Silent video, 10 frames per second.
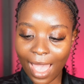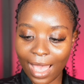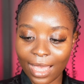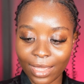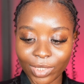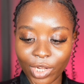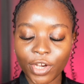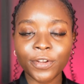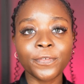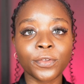and here
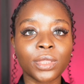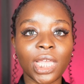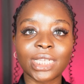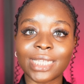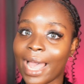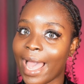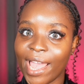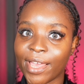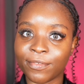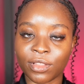are a few things that I
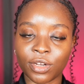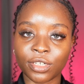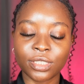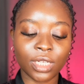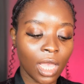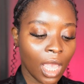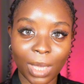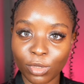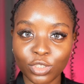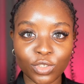have learned.
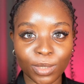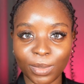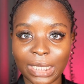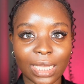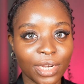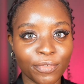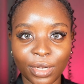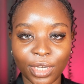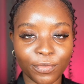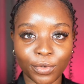I'm also going to be getting
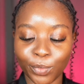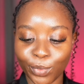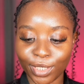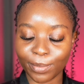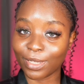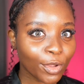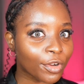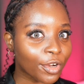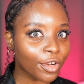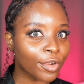ready for work. Your
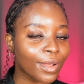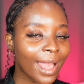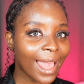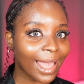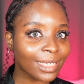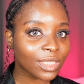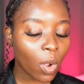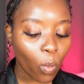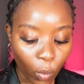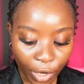girl has
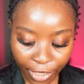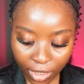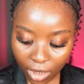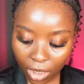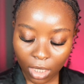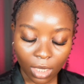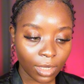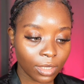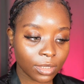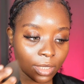work.
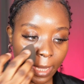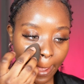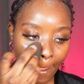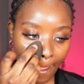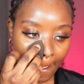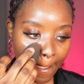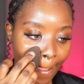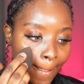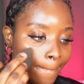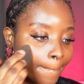So
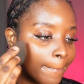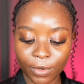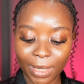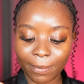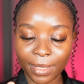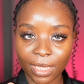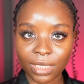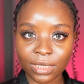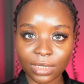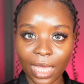for my
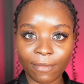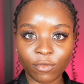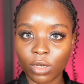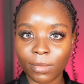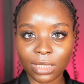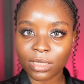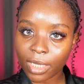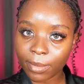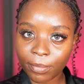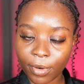base I've done my
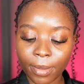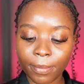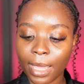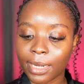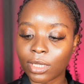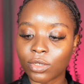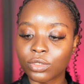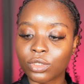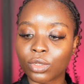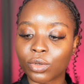skin prep and I
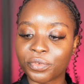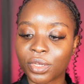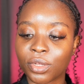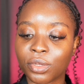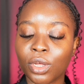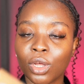used the L'Oreal